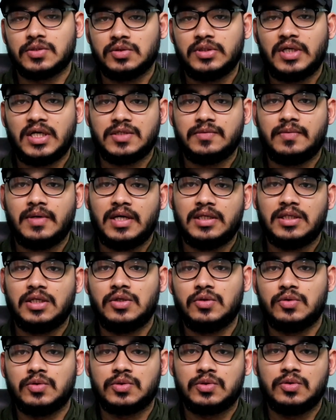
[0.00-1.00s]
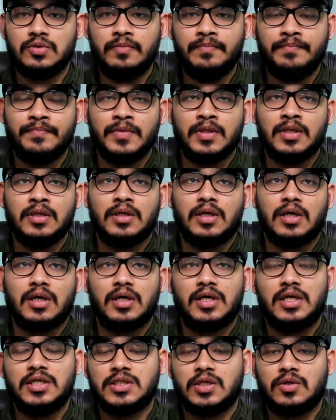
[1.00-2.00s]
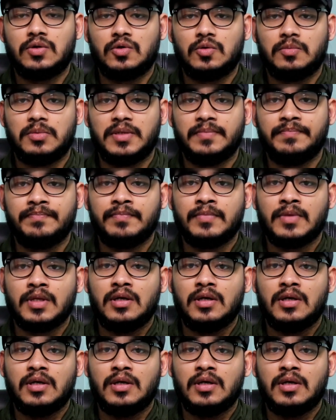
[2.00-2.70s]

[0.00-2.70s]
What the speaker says: So that's why they used to reach out to me.